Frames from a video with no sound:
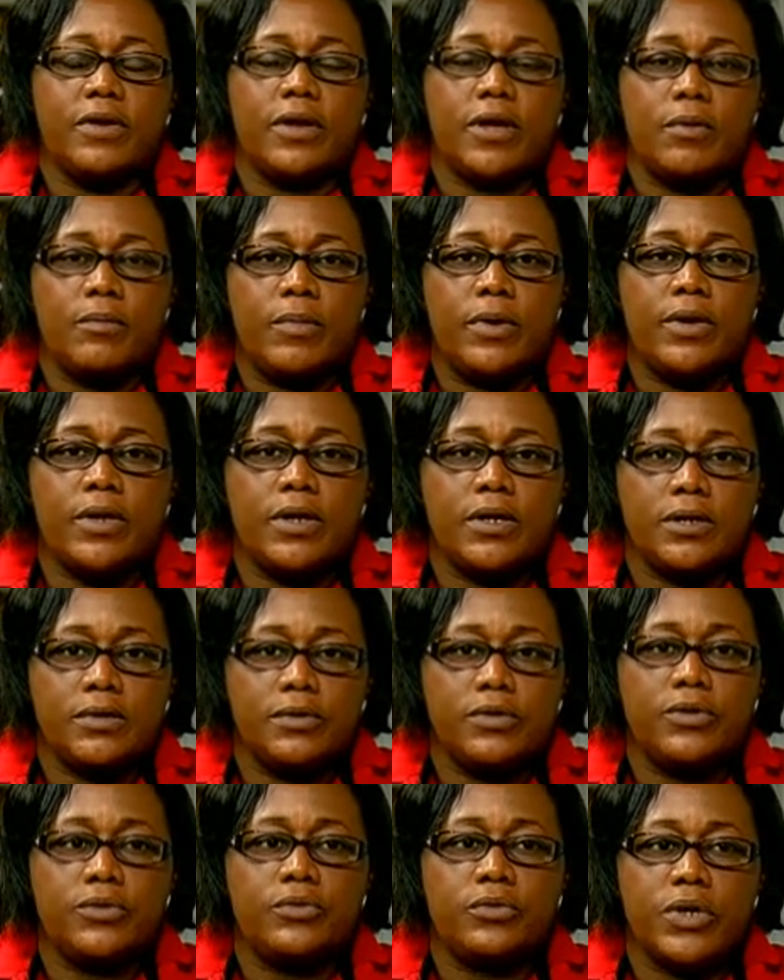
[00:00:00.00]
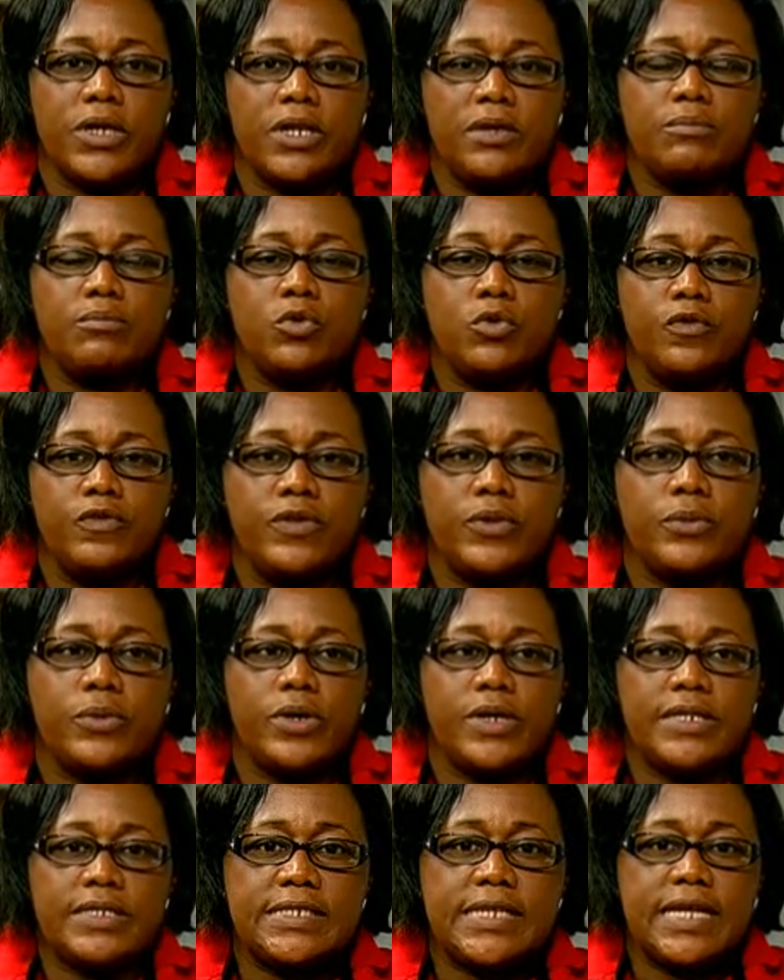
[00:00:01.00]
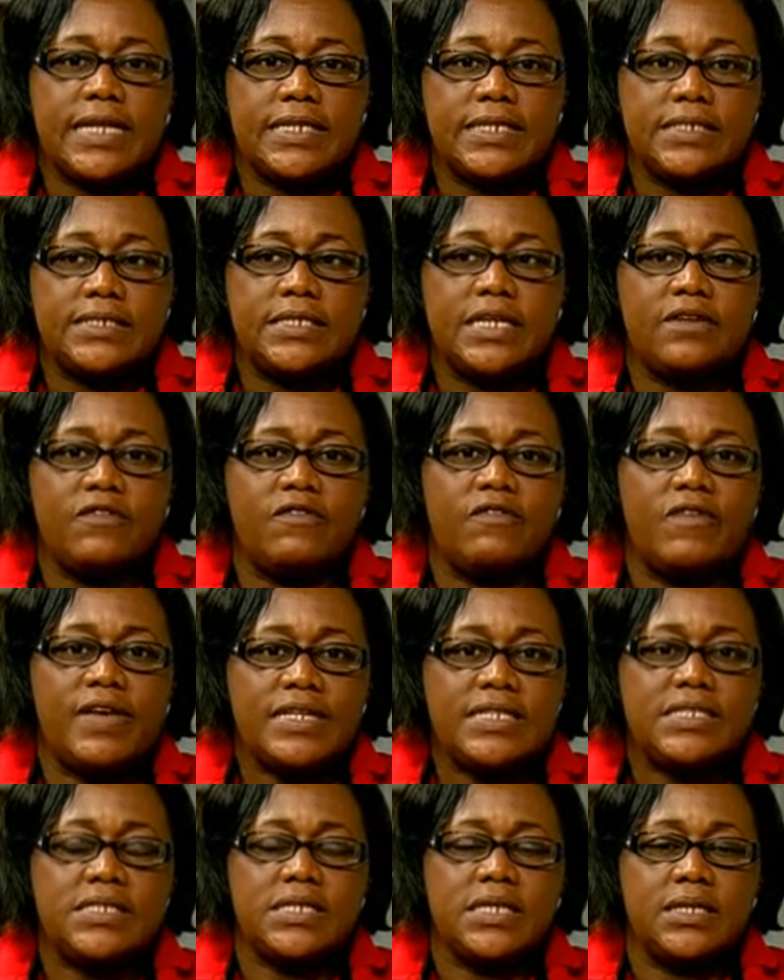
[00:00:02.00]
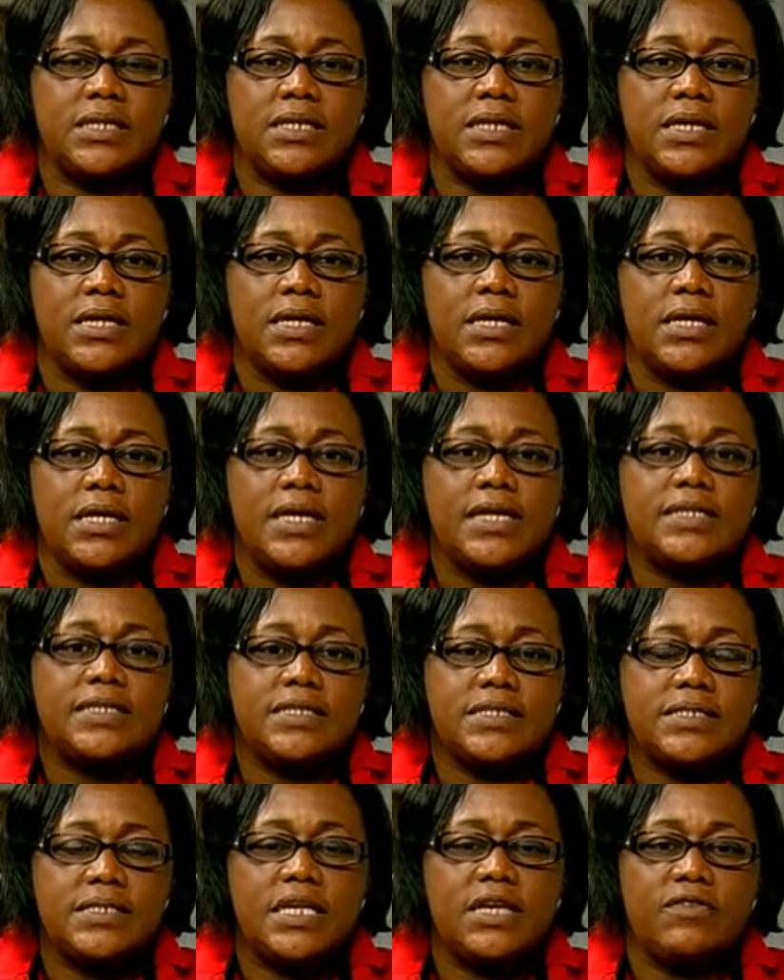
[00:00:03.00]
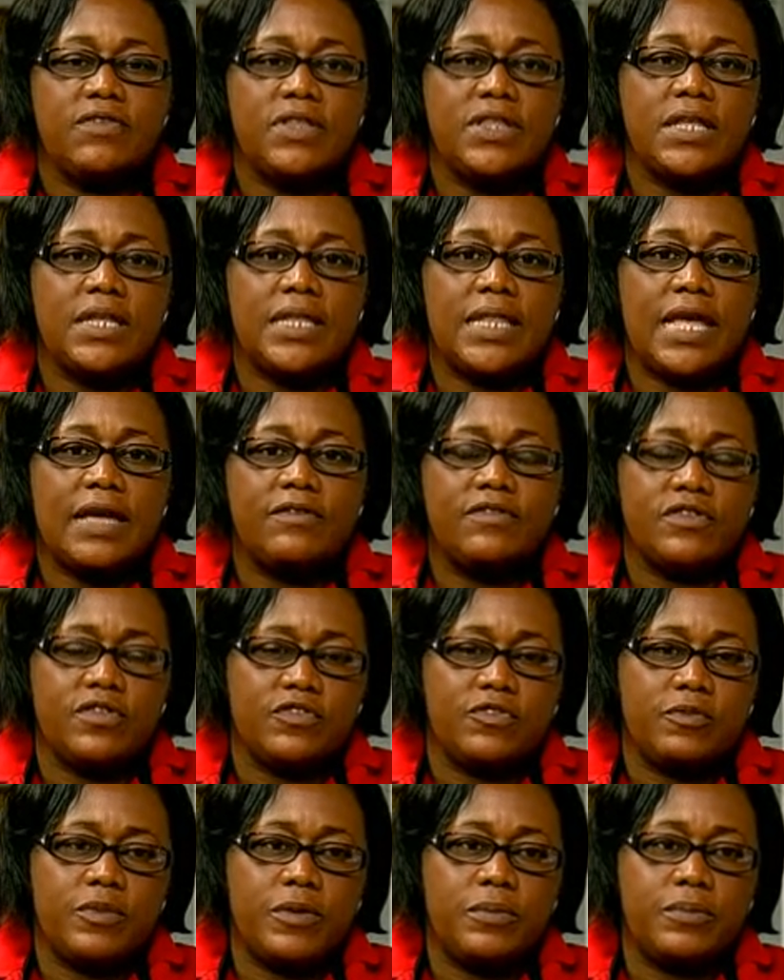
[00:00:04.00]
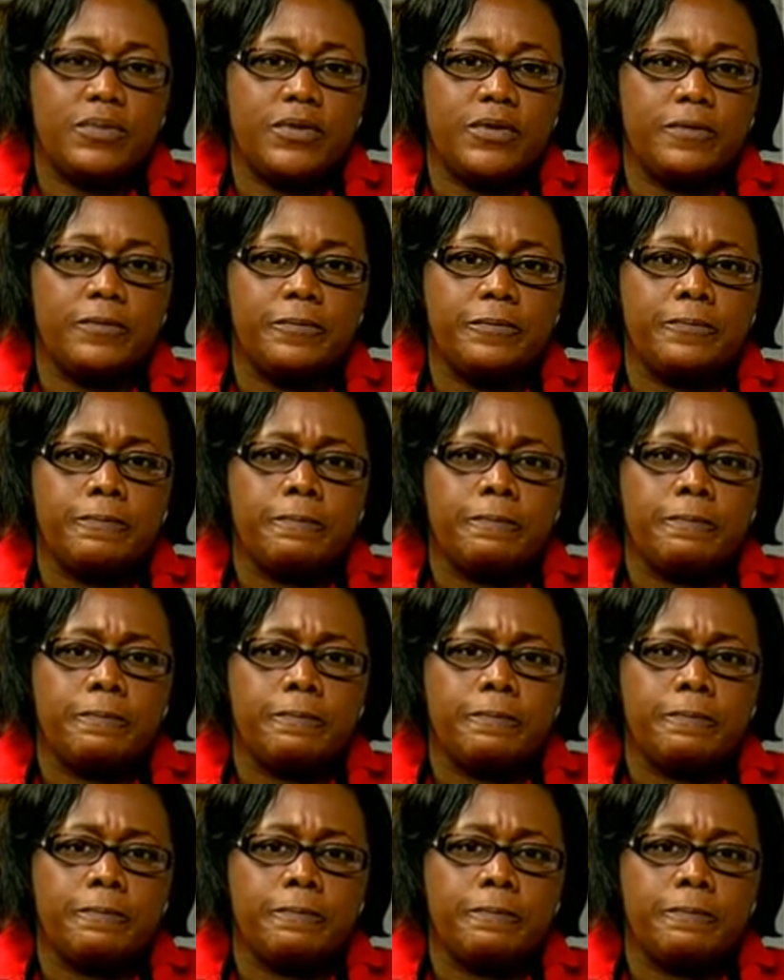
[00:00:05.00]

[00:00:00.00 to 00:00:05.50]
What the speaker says: America could really move towards and is investing in saving the lives of people.